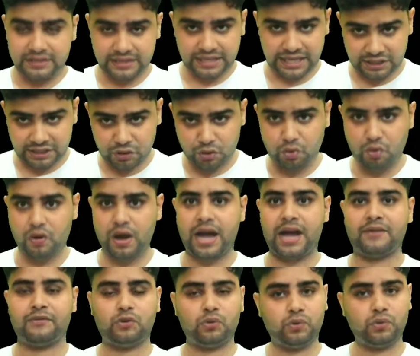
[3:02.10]
then you
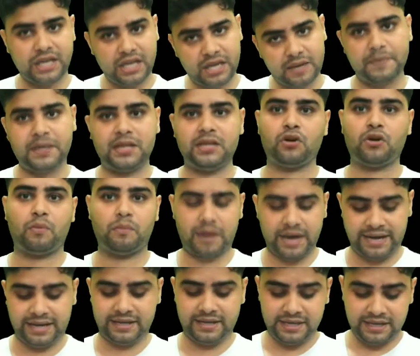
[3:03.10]
have to keep in your
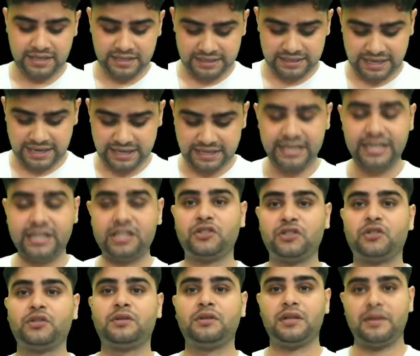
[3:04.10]
mind that
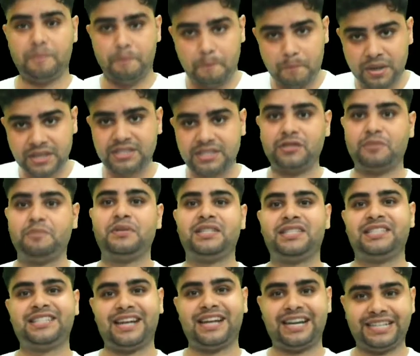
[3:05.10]
it must be
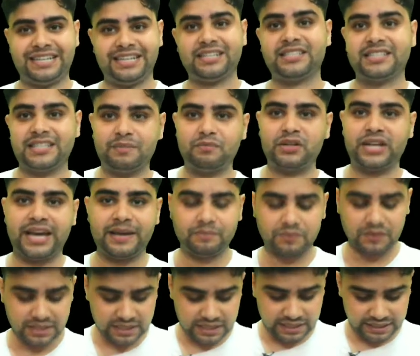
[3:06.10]
started.
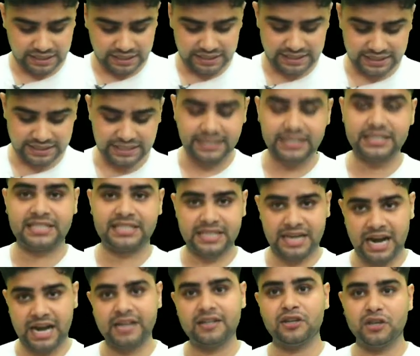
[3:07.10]
Sometimes it doesn't
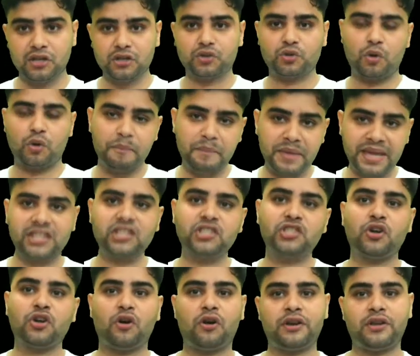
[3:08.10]
start, so make
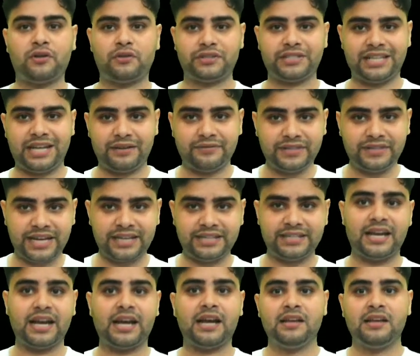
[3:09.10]
sure yourself
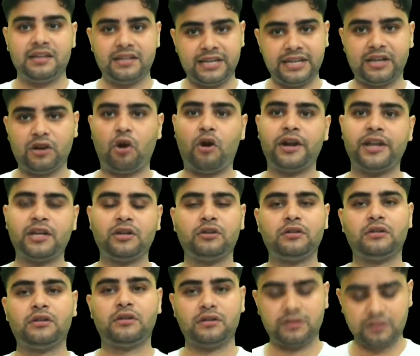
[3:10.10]
that the
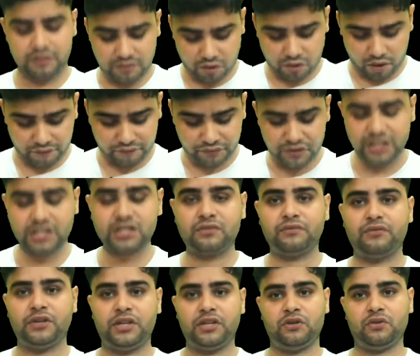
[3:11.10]
recording of this
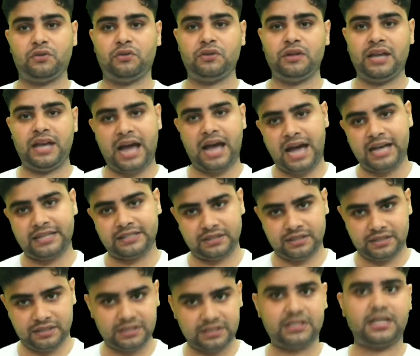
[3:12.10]
video has
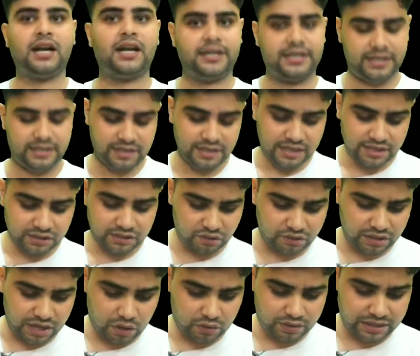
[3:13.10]
started. So
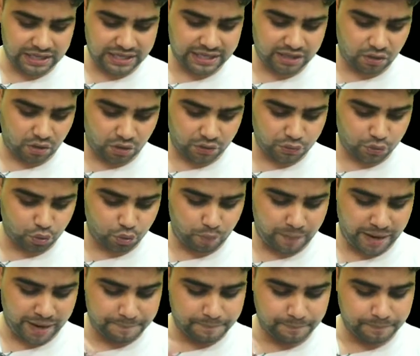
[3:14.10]
now click on
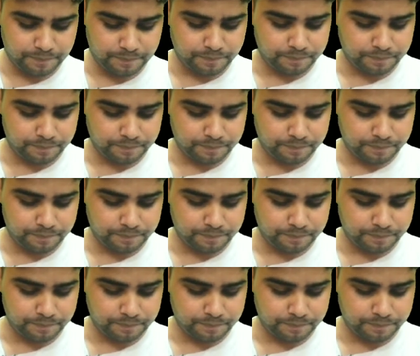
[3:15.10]
Zoom app